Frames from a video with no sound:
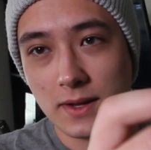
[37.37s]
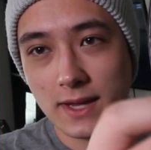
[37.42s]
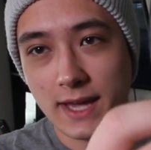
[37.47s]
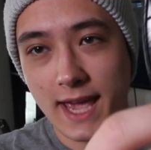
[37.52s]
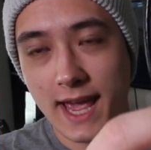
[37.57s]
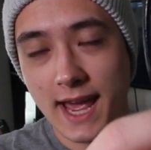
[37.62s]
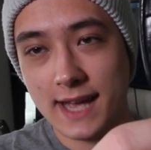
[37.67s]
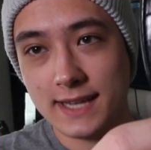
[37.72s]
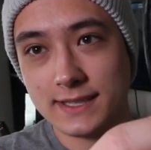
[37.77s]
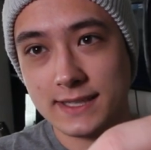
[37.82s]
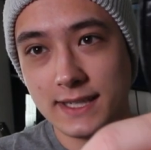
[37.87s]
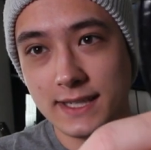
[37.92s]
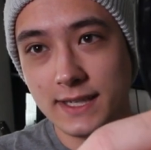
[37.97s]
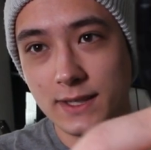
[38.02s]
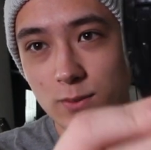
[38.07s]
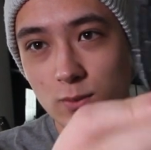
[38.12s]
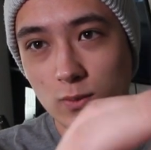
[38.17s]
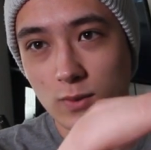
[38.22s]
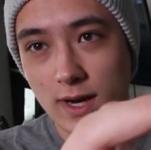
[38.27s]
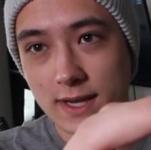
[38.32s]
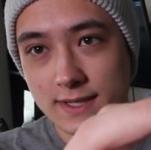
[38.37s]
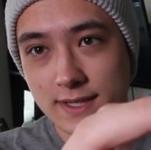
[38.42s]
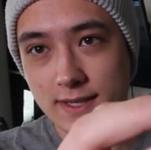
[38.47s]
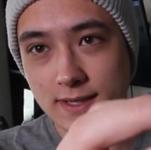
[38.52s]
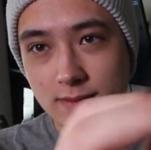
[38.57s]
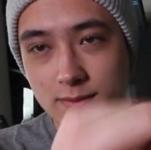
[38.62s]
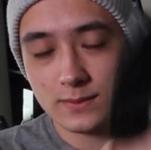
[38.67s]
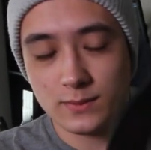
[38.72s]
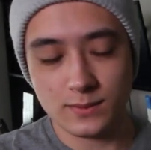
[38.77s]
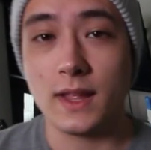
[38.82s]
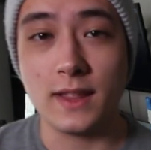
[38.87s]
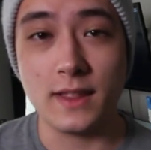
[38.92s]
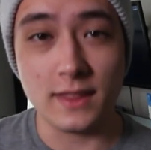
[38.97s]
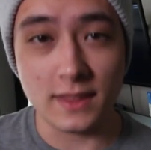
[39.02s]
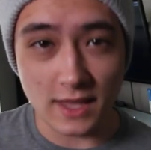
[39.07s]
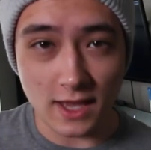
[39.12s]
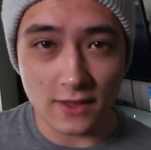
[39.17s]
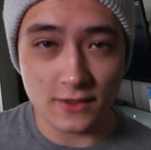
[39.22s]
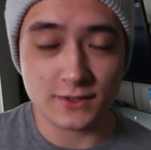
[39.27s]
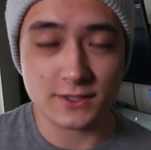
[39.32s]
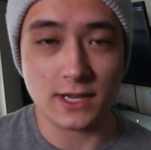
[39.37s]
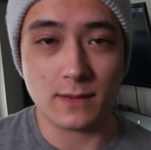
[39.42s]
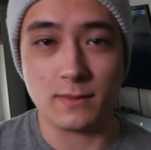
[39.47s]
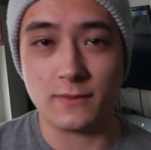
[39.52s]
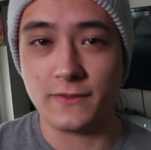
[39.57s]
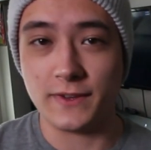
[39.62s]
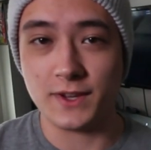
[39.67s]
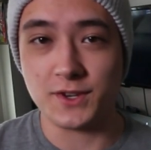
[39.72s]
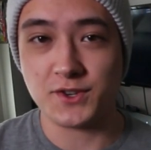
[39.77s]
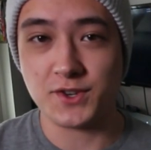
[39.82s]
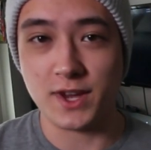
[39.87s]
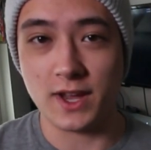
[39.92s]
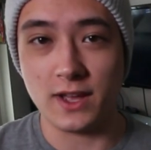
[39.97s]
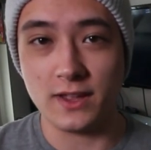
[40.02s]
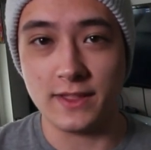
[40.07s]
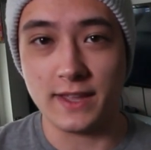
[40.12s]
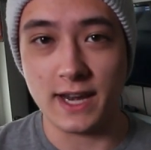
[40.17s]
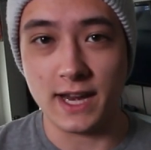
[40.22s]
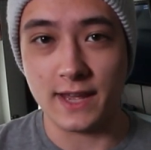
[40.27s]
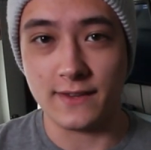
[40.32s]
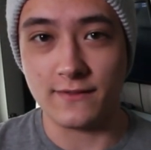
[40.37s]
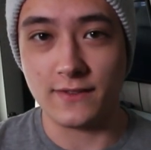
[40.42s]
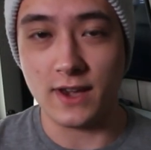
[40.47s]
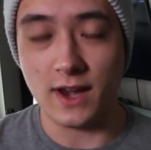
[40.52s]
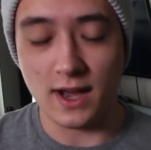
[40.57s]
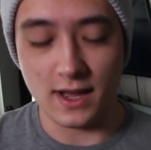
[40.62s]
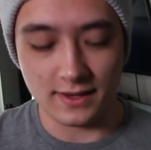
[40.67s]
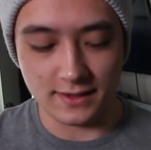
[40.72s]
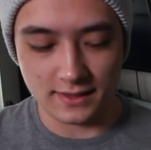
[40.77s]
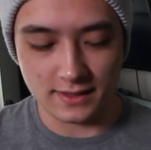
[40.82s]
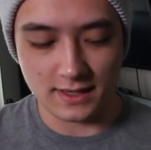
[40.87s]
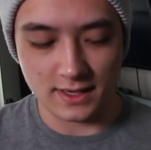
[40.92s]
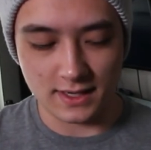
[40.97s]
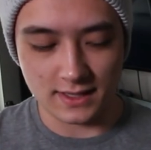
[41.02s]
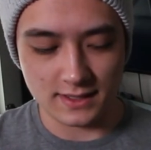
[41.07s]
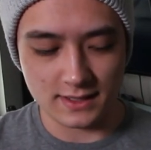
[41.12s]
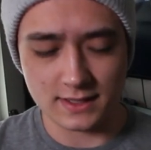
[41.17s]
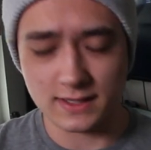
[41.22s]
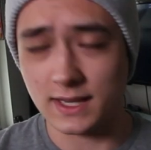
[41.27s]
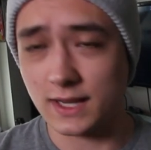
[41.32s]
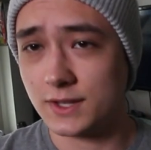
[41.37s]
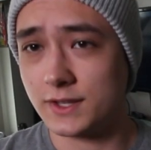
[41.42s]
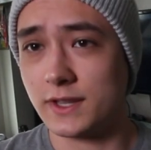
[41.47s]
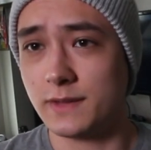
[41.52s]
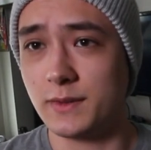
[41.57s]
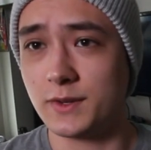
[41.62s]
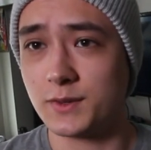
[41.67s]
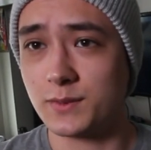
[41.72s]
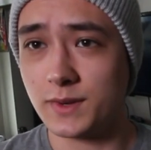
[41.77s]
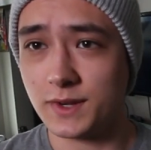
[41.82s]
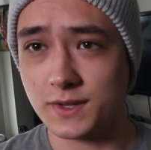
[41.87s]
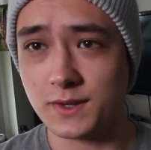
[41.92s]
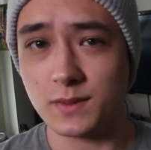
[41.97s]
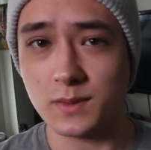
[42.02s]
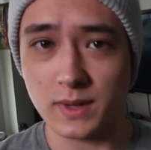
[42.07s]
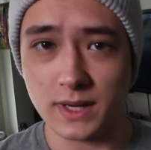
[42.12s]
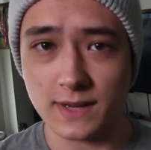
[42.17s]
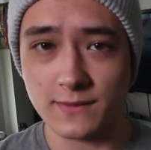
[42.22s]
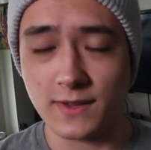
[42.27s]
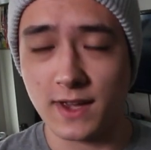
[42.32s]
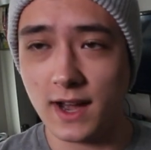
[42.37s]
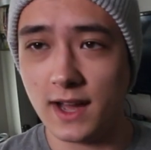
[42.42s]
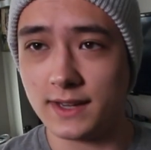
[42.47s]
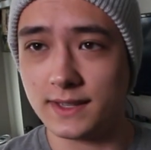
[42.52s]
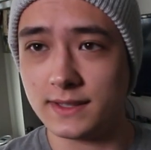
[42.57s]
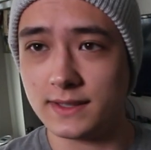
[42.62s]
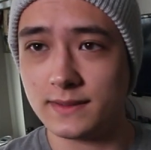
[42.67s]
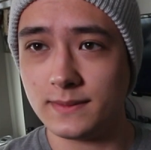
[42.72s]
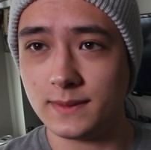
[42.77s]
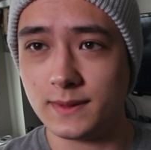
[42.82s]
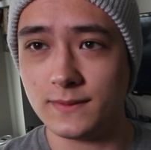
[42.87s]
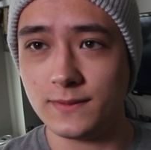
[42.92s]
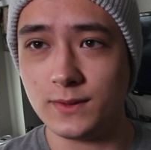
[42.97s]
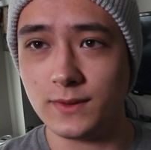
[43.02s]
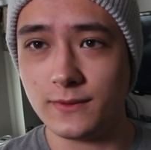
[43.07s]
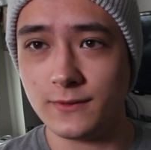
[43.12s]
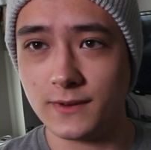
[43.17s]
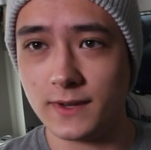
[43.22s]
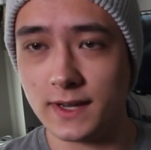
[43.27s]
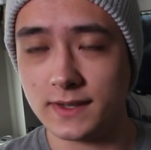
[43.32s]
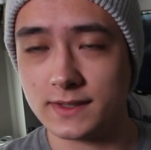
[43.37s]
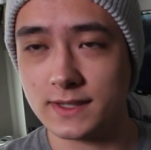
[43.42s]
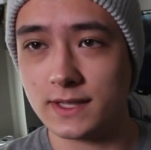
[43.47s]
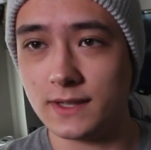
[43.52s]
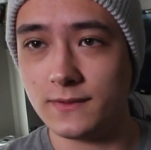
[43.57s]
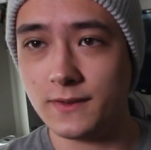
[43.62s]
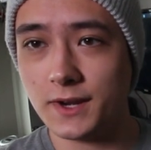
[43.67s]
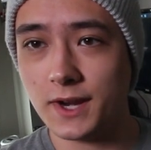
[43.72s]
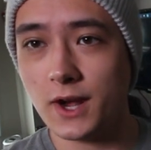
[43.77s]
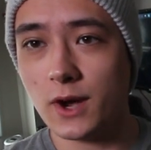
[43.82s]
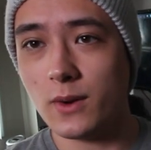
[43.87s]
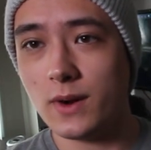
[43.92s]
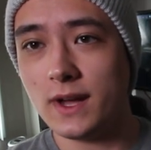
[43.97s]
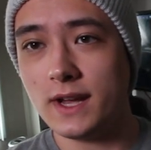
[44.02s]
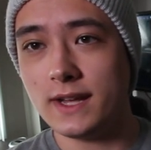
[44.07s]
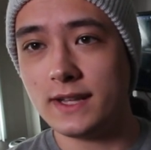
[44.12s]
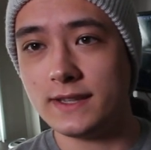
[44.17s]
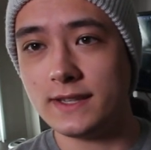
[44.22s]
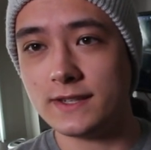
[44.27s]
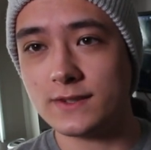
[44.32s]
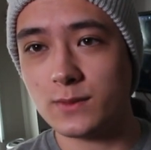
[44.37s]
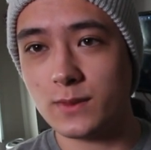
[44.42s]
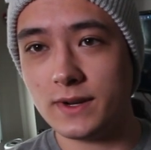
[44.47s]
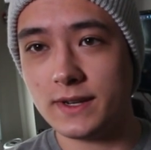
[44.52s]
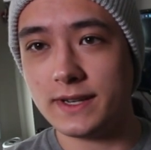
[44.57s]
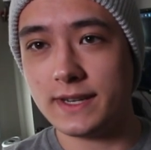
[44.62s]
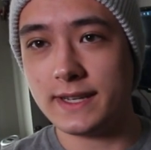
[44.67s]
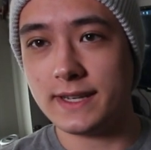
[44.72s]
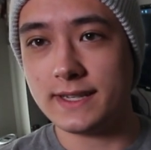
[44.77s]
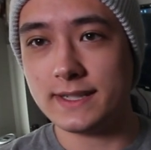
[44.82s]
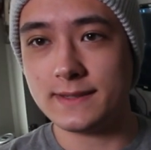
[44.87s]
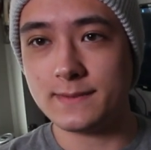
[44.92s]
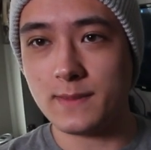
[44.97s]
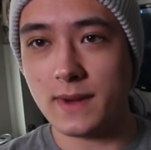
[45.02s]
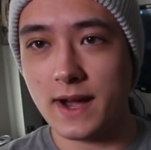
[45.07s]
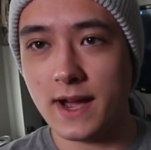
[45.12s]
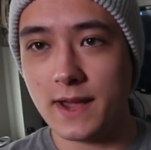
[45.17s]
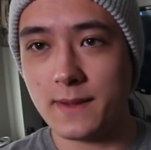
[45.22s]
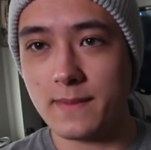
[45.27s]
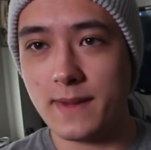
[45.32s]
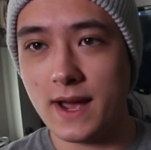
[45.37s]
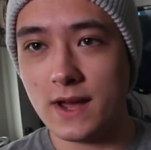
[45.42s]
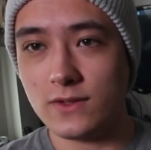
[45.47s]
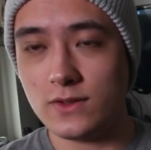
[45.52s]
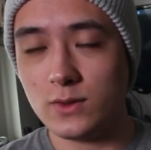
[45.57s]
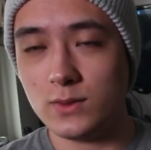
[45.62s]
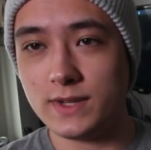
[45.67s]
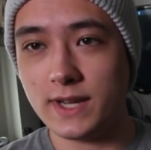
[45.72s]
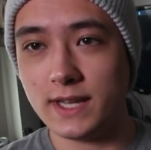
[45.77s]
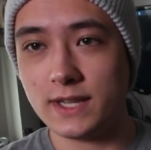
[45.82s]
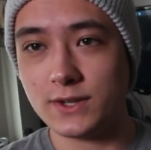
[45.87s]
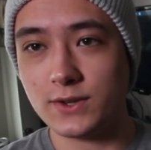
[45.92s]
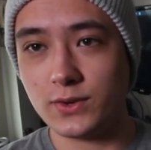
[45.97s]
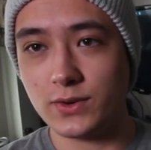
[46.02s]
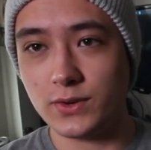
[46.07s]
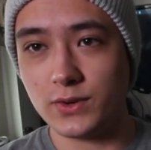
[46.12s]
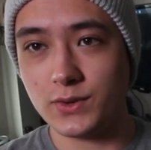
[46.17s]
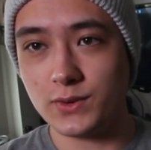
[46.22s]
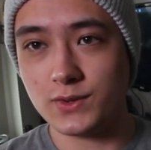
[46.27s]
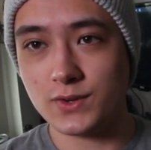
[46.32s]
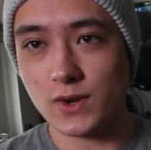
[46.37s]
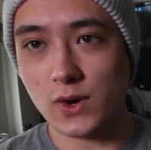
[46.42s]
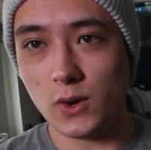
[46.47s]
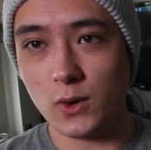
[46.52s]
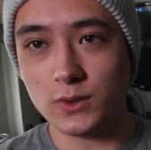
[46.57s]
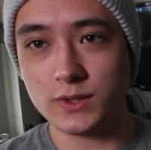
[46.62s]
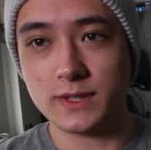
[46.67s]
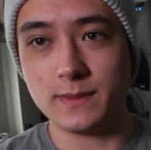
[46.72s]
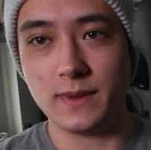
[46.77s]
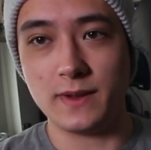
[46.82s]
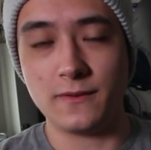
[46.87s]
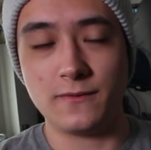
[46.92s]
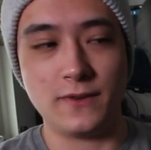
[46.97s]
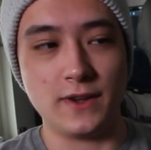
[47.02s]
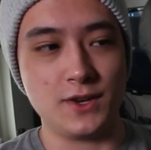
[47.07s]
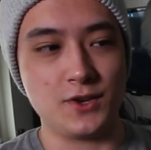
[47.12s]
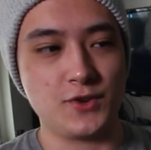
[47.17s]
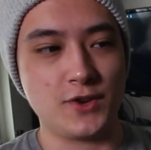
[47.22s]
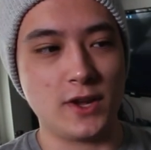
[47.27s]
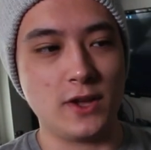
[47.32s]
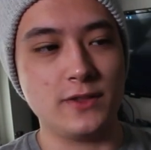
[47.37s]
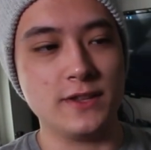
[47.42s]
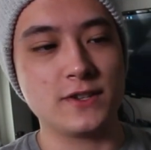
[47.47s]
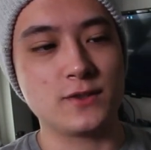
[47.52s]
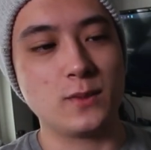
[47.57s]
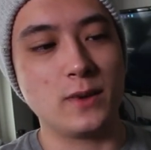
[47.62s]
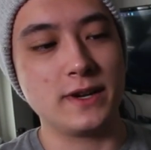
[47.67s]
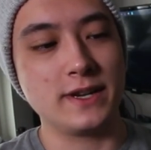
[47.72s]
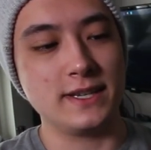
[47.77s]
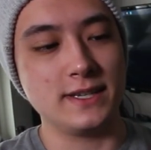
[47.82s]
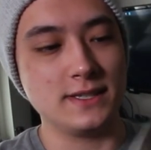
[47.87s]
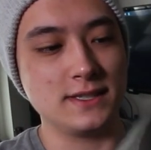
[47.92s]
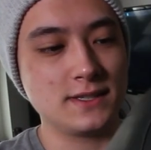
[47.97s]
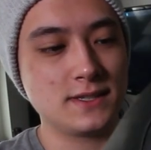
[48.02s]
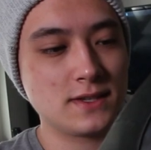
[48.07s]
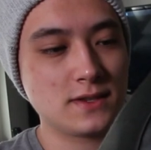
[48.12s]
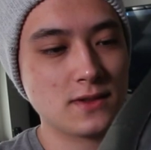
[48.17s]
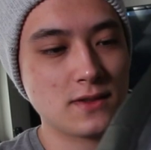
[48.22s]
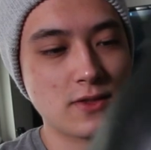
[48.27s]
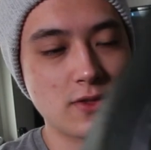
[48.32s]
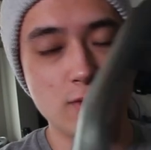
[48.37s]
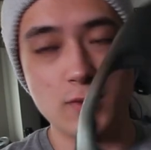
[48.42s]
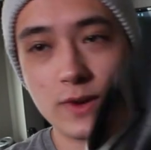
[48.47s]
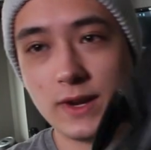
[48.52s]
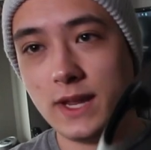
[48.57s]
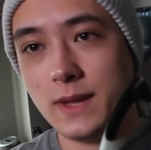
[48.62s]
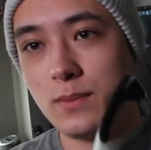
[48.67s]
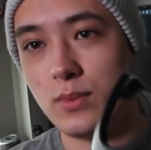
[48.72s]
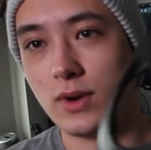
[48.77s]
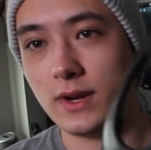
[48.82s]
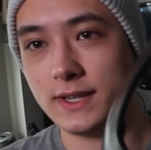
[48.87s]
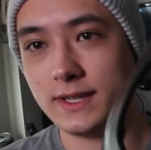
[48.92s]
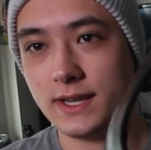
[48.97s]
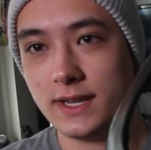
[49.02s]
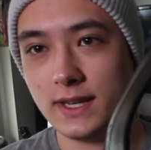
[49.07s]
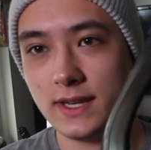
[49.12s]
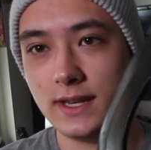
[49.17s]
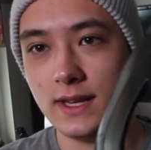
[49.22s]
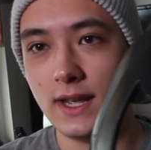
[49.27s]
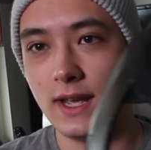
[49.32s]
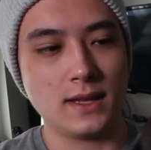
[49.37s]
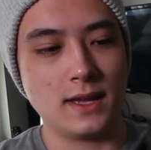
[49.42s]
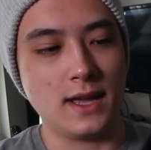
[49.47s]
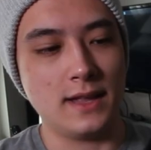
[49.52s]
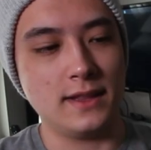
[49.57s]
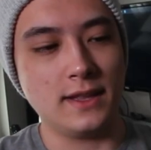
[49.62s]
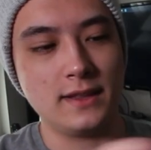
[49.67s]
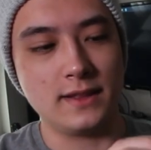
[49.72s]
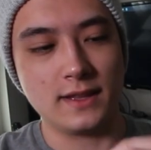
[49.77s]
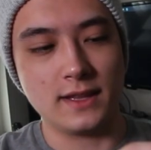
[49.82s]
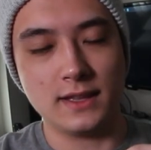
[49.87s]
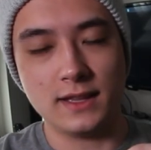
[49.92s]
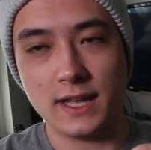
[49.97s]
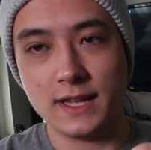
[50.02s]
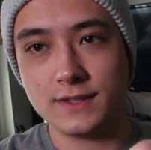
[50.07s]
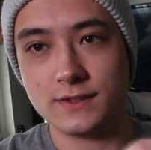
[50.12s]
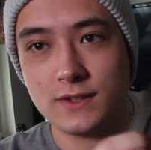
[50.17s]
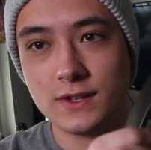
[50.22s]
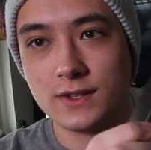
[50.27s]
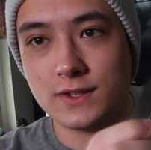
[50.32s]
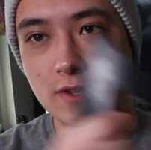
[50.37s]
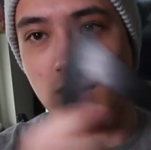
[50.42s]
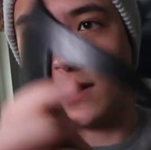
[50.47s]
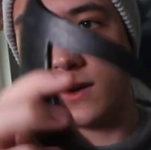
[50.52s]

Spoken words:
casted in resin. And then the other type of face shell that I've gotten, this is actually the most recent one I've gotten, if you've guys seen the video. This one is my Matthew De La Cruz Ultimate face shell. This one is 3D printed and then the lenses